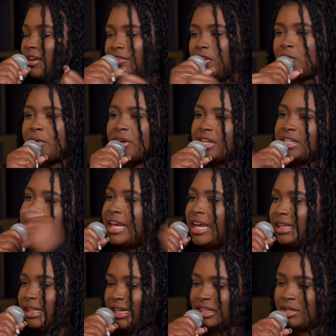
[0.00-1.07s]
if you were to
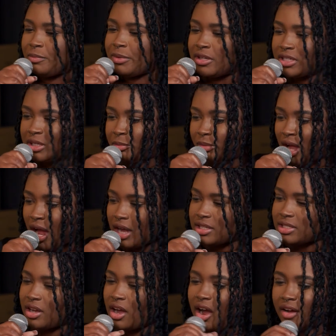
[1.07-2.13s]
take like the building
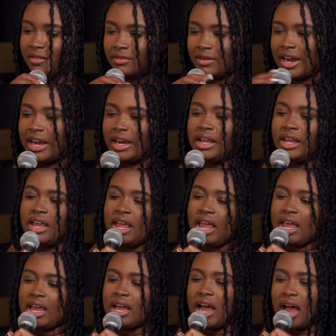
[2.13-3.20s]
blocks off, right?
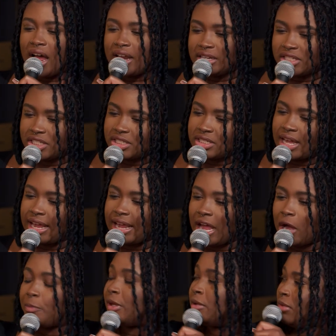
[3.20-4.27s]
And God is just like
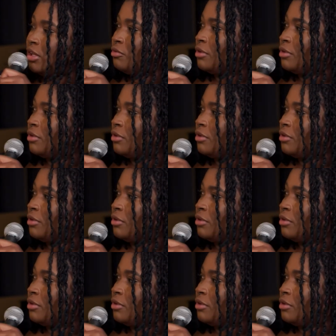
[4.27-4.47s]
helping me